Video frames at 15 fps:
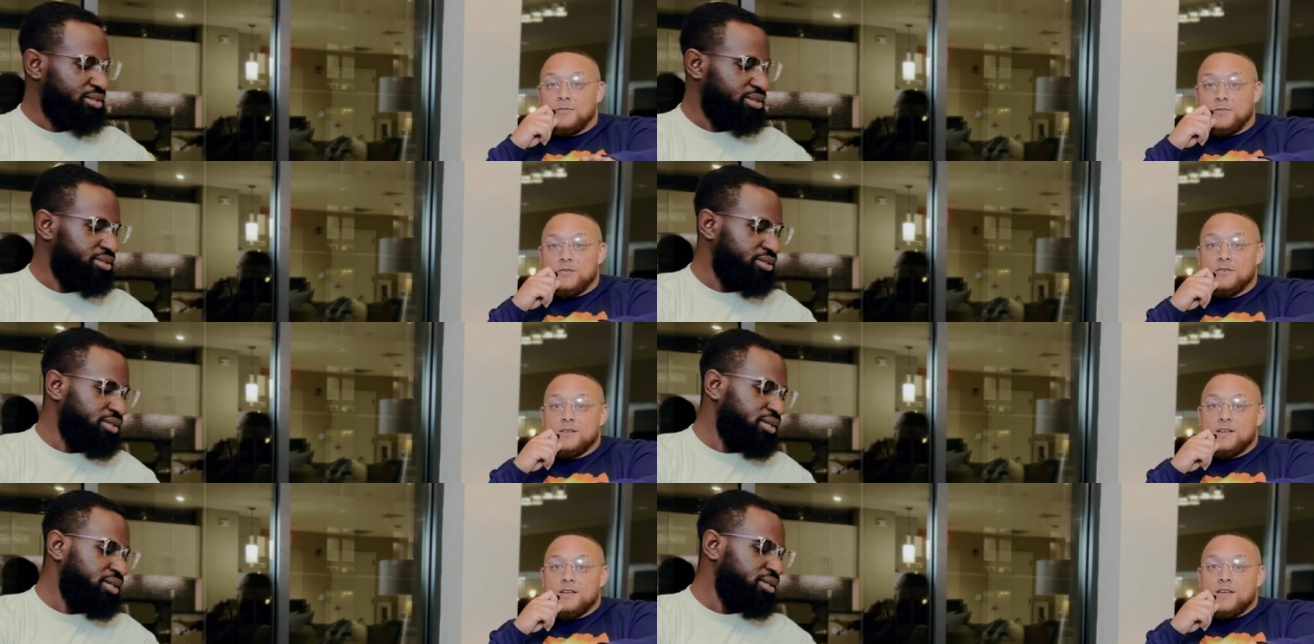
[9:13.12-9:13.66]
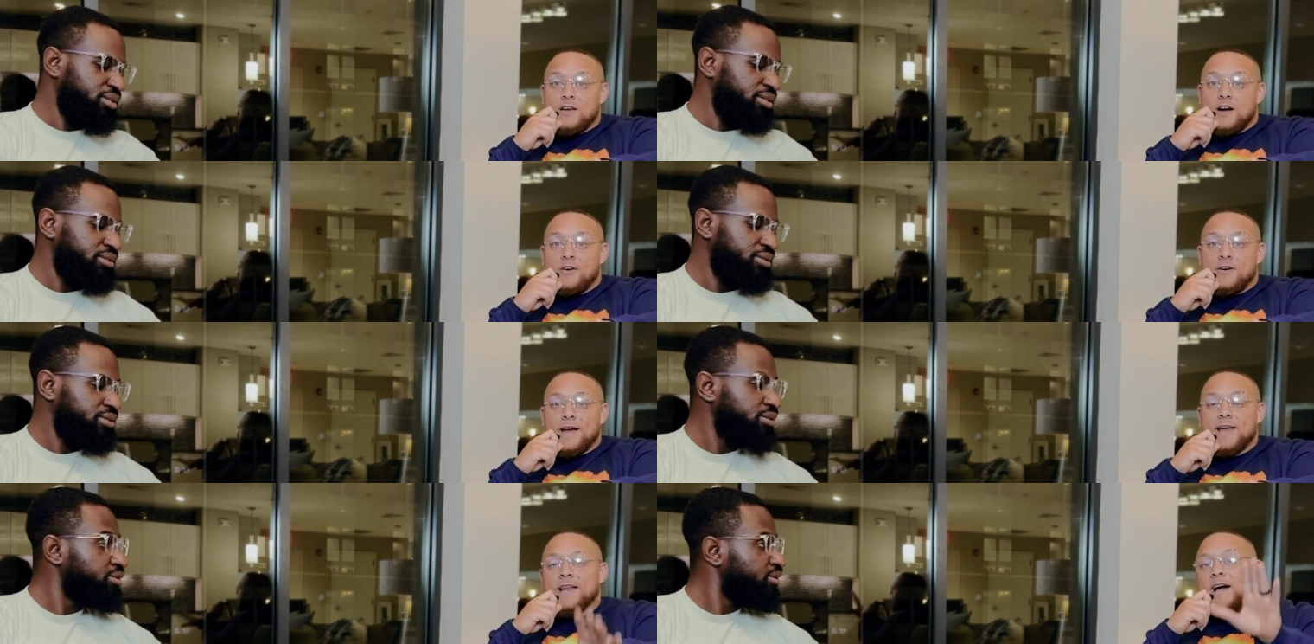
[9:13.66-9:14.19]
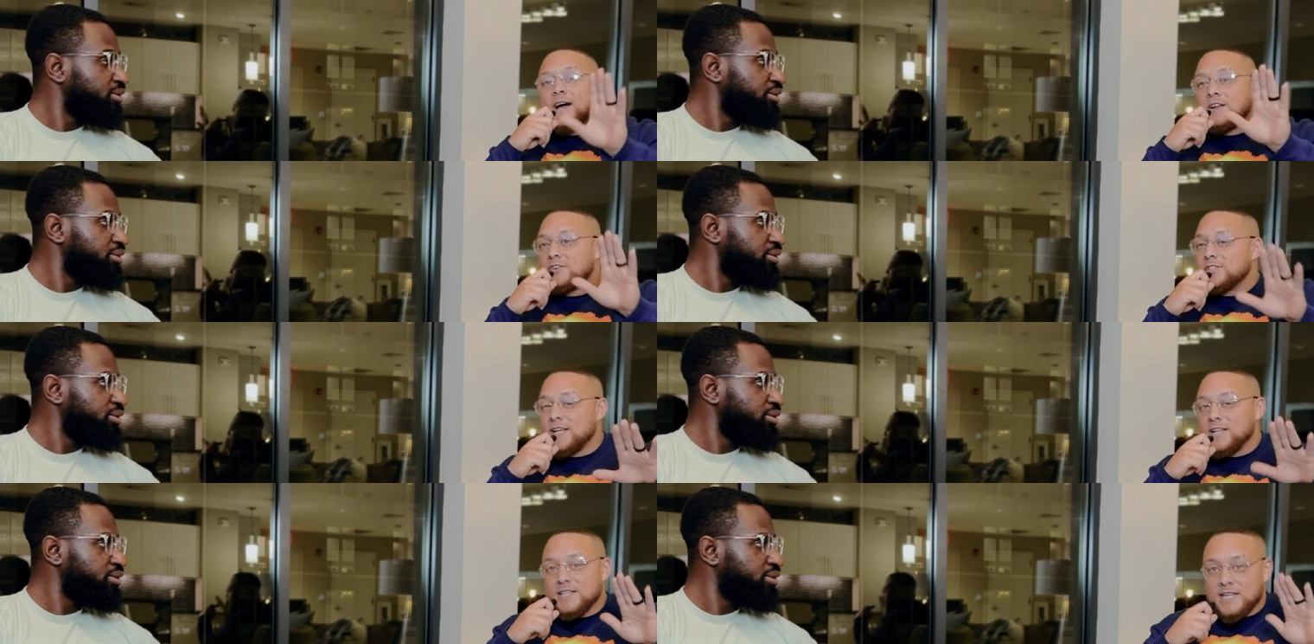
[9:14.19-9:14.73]
Speaker 1: couple. Uh-huh. All right. And I
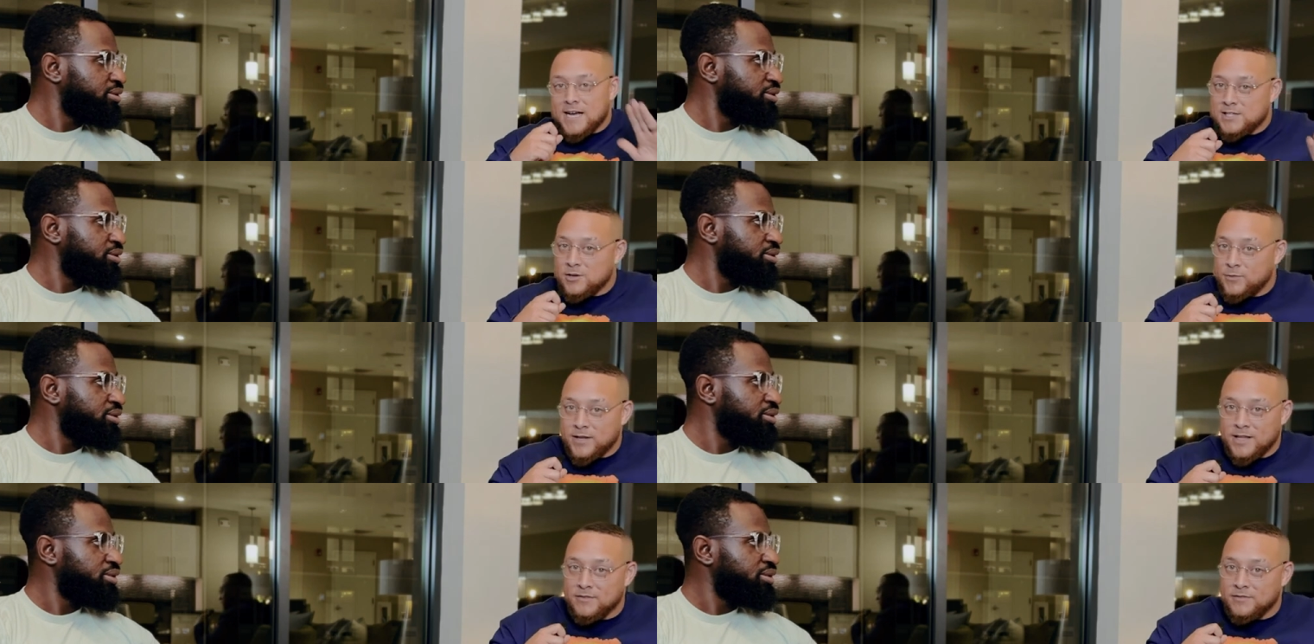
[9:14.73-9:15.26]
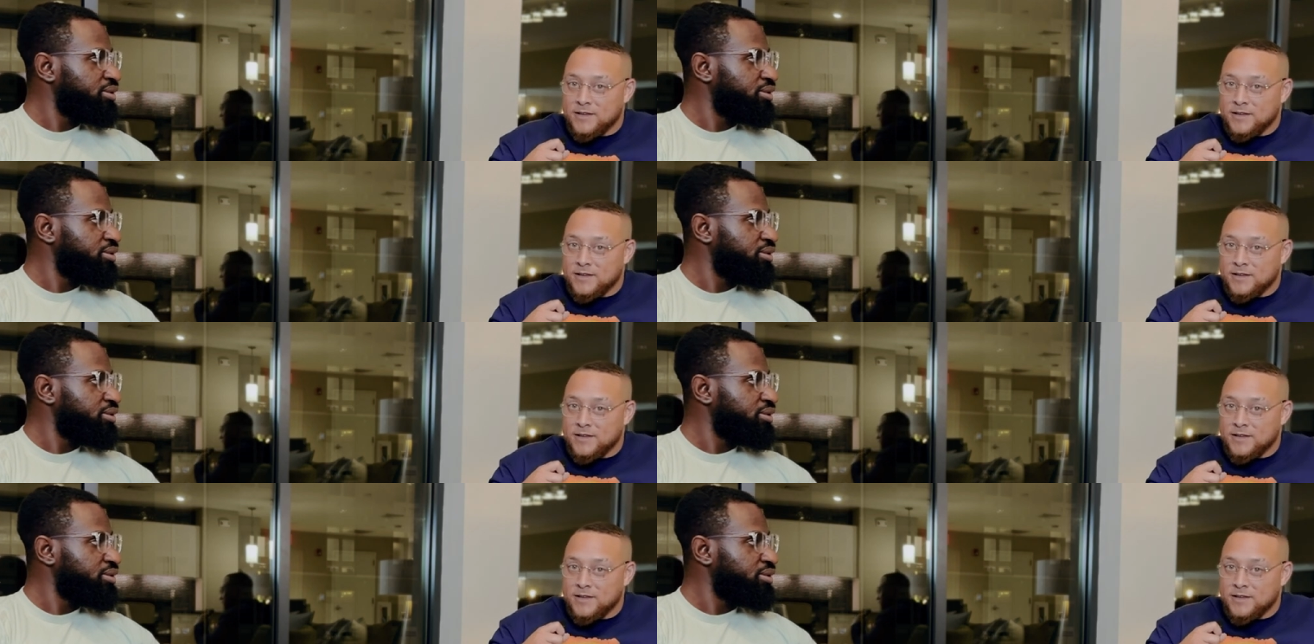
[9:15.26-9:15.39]
understand the times that we live